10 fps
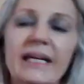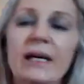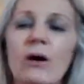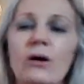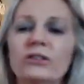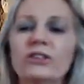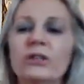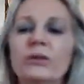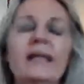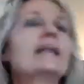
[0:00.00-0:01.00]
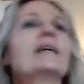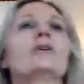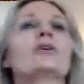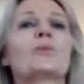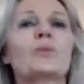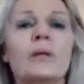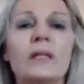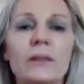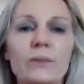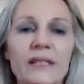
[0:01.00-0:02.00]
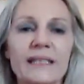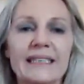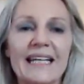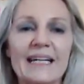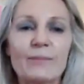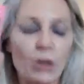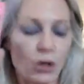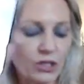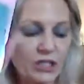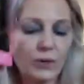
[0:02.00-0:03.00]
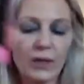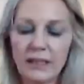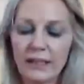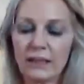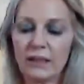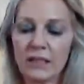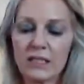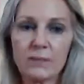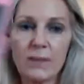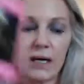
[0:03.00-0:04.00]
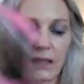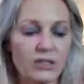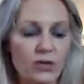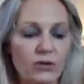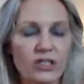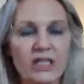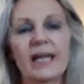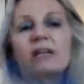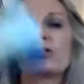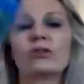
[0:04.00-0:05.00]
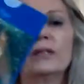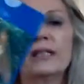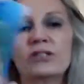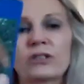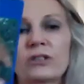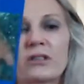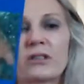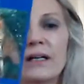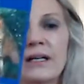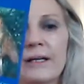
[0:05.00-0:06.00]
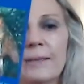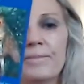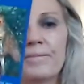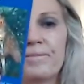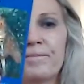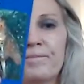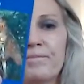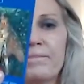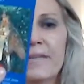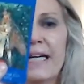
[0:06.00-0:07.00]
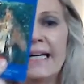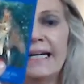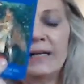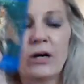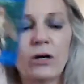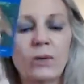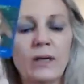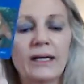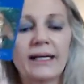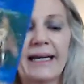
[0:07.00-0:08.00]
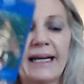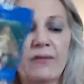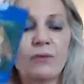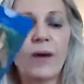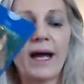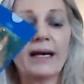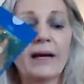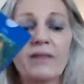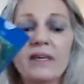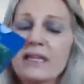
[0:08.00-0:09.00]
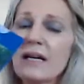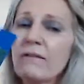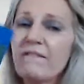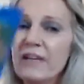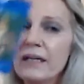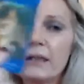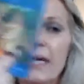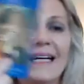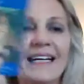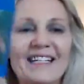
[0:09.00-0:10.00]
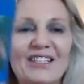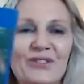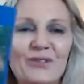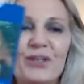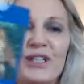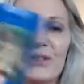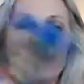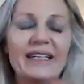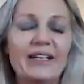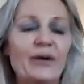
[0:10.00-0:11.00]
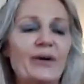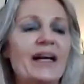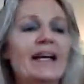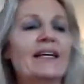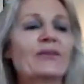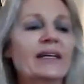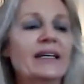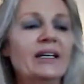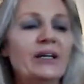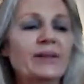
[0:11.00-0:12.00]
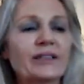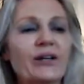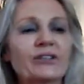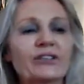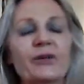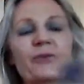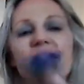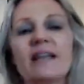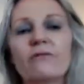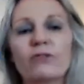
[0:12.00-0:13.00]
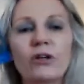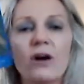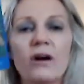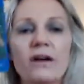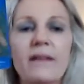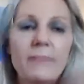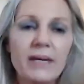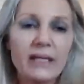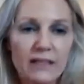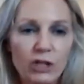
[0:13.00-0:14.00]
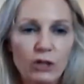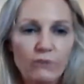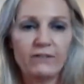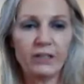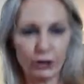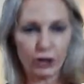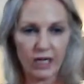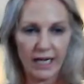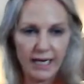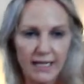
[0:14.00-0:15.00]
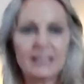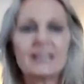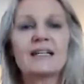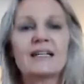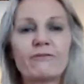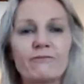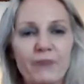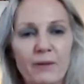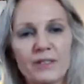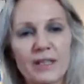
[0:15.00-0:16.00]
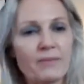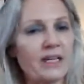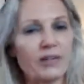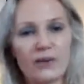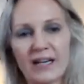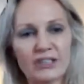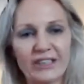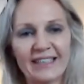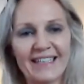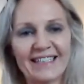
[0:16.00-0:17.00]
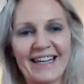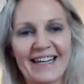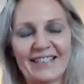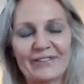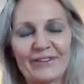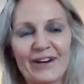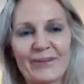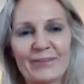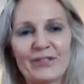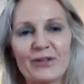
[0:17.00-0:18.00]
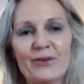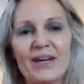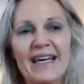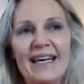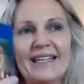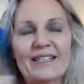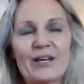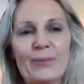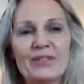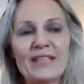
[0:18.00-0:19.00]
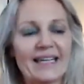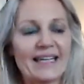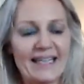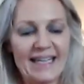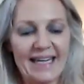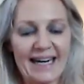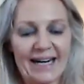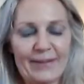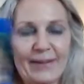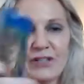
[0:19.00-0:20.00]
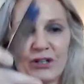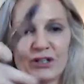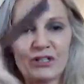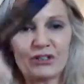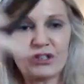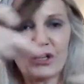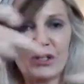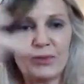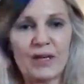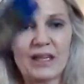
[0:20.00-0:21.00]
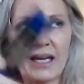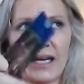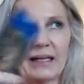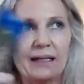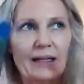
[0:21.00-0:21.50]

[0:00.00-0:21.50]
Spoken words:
he can look really, really excited, but also a little smug. So they're saying, don't let your ego get in the way. Now, this I don't feel like is truly your ego. Your ego is also the Devil card, and that means you feel chained from something you're actually not chained from. So it's almost like in the angel cards, they'll show you with like,